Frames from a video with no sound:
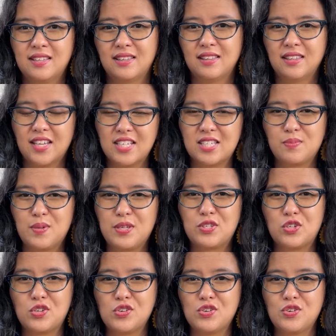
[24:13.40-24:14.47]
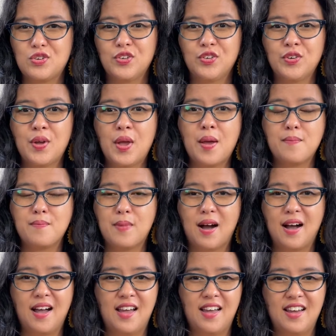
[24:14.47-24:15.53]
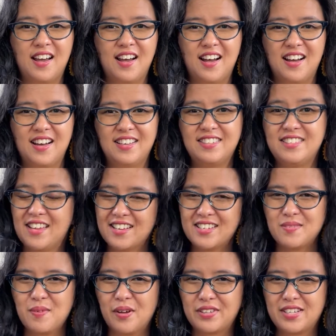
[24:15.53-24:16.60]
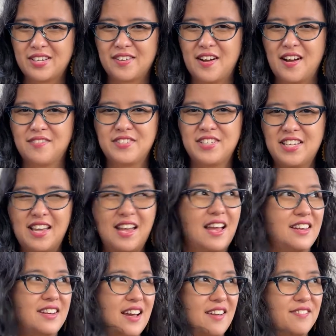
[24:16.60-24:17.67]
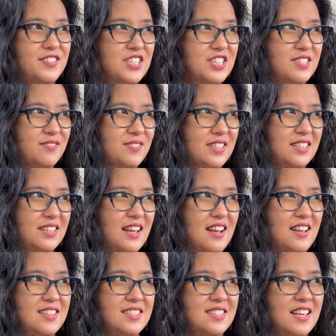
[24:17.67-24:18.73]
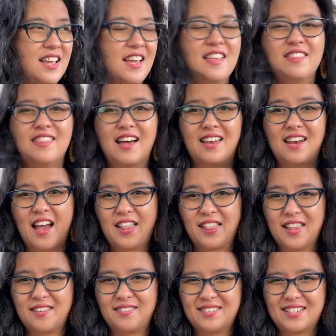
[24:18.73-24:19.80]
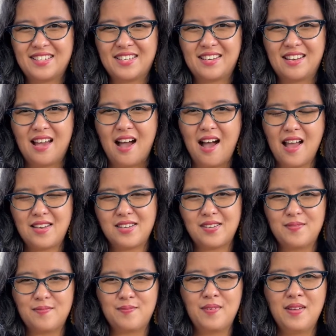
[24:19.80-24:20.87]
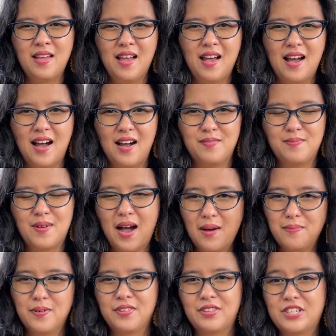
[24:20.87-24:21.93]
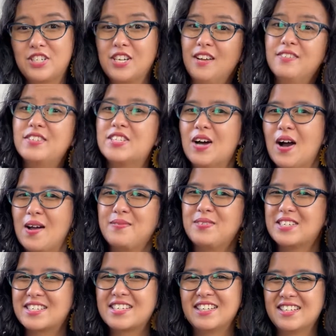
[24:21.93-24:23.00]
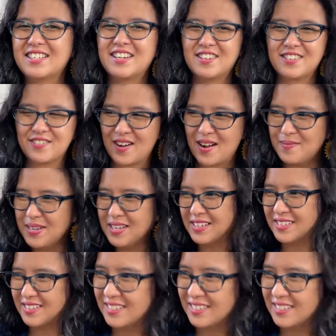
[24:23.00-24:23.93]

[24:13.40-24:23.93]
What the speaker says: leads me to my next Multicrafty, and I've just realized that I left an item up on the shelf, so I'm just gonna go grab it.